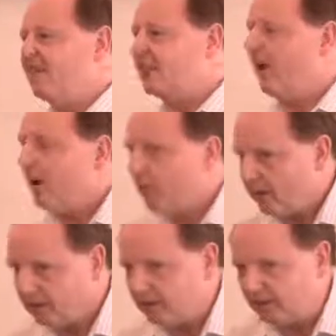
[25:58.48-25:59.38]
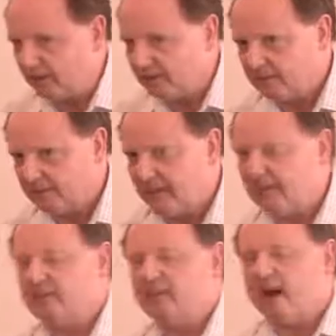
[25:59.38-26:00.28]
it's so wonderful.
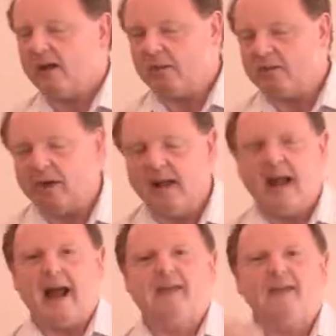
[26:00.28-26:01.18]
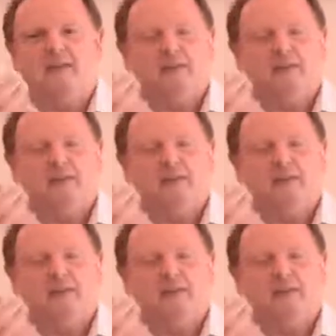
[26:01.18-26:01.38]
It's so wonderful. And